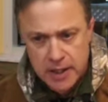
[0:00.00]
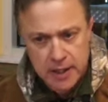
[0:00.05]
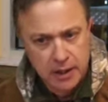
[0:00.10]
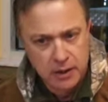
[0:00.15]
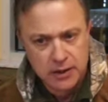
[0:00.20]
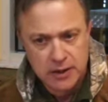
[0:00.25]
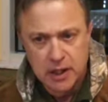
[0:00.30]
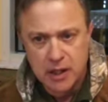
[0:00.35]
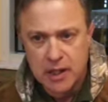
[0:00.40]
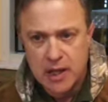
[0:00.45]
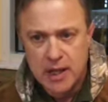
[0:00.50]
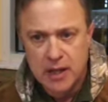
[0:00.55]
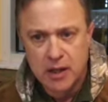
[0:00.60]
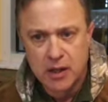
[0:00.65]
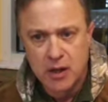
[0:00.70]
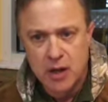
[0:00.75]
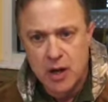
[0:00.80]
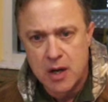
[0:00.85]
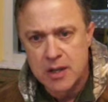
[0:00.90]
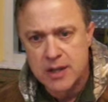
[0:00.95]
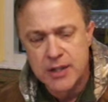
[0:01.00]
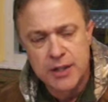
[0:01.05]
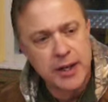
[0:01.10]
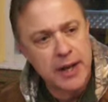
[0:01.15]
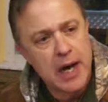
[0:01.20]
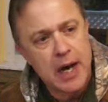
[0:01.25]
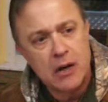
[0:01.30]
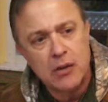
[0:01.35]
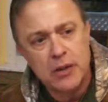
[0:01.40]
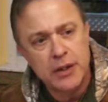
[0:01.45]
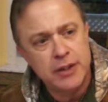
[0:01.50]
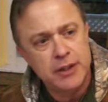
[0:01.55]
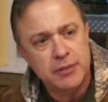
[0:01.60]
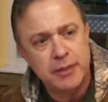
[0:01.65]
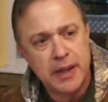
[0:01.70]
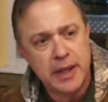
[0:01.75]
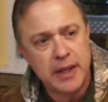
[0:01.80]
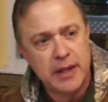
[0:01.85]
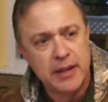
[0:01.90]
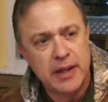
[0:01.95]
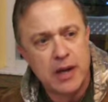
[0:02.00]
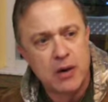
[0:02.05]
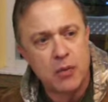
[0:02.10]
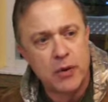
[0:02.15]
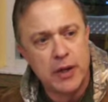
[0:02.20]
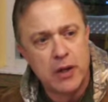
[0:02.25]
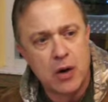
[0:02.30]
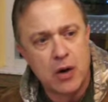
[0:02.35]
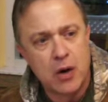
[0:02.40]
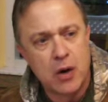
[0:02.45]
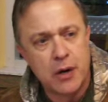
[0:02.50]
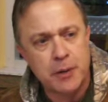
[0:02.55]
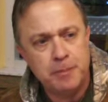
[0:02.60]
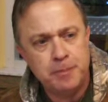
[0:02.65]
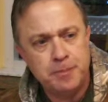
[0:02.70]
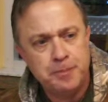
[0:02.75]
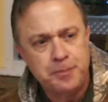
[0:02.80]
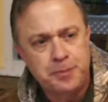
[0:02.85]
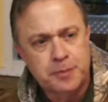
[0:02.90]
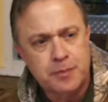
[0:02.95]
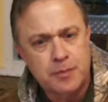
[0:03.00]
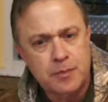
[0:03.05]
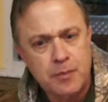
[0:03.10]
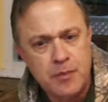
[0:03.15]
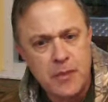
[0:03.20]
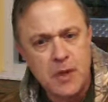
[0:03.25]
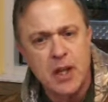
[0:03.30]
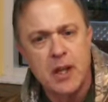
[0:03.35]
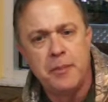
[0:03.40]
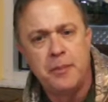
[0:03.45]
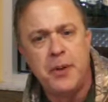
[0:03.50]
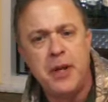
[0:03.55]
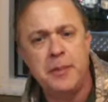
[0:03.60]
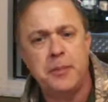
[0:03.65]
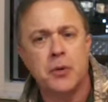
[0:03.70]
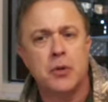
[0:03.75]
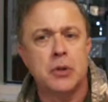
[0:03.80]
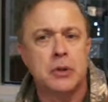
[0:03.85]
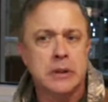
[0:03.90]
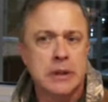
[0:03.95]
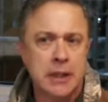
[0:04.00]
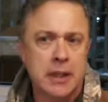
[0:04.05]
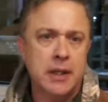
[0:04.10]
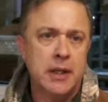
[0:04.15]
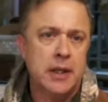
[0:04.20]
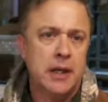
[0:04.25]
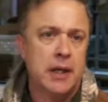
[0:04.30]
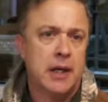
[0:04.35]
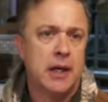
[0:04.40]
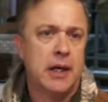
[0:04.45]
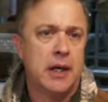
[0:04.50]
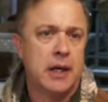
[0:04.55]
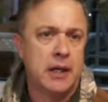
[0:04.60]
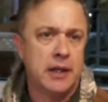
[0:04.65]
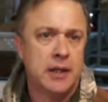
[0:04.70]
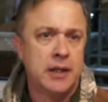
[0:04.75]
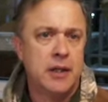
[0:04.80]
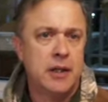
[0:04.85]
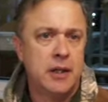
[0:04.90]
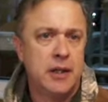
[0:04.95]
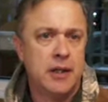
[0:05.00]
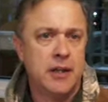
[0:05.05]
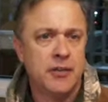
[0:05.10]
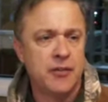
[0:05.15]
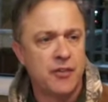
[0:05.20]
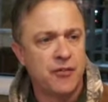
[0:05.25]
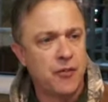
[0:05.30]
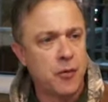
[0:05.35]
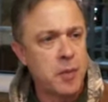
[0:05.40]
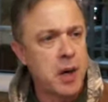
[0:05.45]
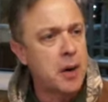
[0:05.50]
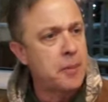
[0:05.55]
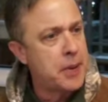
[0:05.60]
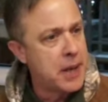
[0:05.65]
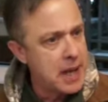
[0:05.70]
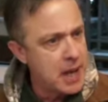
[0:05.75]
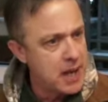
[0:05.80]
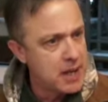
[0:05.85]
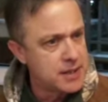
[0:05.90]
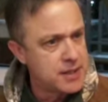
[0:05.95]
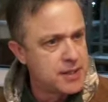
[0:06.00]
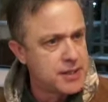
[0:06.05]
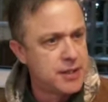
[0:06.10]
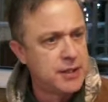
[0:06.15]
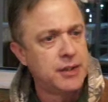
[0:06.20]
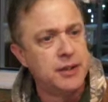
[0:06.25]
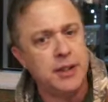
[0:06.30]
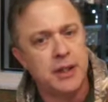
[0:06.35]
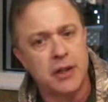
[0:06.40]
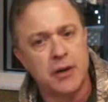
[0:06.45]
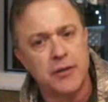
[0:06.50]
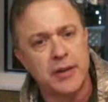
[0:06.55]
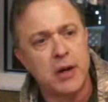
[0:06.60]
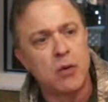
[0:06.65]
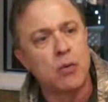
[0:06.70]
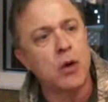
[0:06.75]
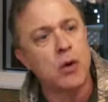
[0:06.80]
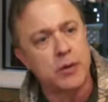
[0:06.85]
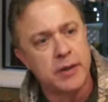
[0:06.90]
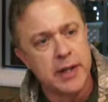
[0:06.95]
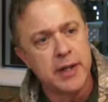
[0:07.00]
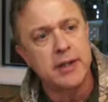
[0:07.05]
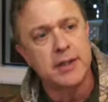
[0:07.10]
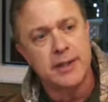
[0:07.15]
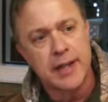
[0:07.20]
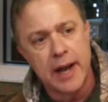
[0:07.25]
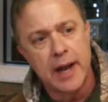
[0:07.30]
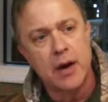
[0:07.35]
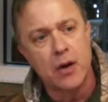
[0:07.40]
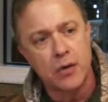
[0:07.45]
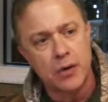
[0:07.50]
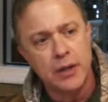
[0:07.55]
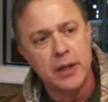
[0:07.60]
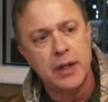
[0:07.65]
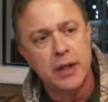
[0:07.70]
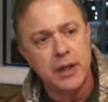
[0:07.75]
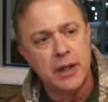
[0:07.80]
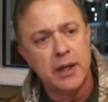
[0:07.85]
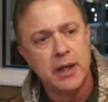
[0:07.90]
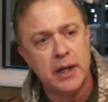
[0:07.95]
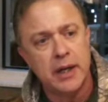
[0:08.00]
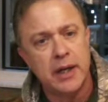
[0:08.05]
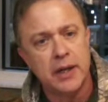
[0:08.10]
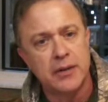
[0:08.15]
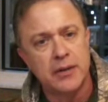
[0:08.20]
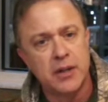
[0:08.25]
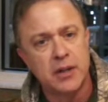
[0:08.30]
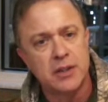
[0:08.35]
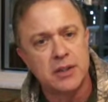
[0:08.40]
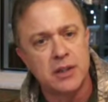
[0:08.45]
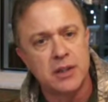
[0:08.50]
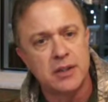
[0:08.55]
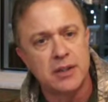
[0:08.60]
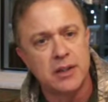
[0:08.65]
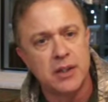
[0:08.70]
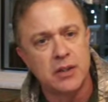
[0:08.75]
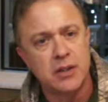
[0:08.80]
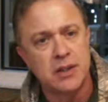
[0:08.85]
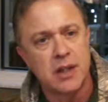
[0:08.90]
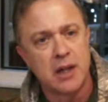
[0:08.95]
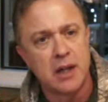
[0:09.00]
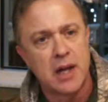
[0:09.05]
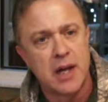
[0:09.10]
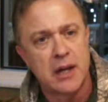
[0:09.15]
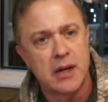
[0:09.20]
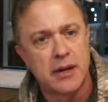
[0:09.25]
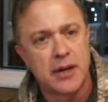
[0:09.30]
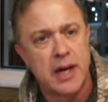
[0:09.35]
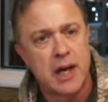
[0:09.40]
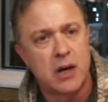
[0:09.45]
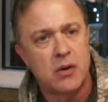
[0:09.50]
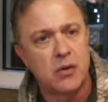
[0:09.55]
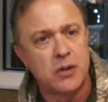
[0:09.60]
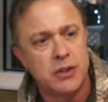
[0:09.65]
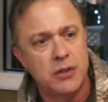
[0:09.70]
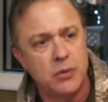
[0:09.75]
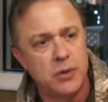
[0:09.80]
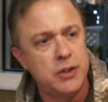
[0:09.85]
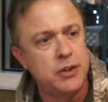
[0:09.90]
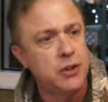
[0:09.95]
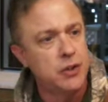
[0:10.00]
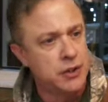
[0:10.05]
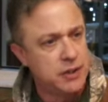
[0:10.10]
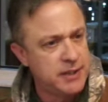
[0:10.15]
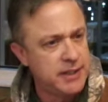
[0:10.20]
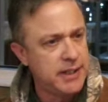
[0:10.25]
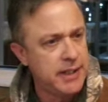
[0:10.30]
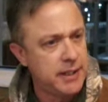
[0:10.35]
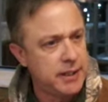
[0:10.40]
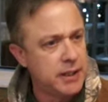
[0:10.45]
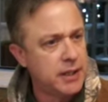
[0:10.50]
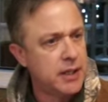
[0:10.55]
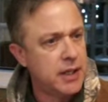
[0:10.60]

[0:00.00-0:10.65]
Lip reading: There's a lot of lost knowledge, man, in that regard. And people from our past, you know, they wrote things down, and there's a lot of knowledge we should seek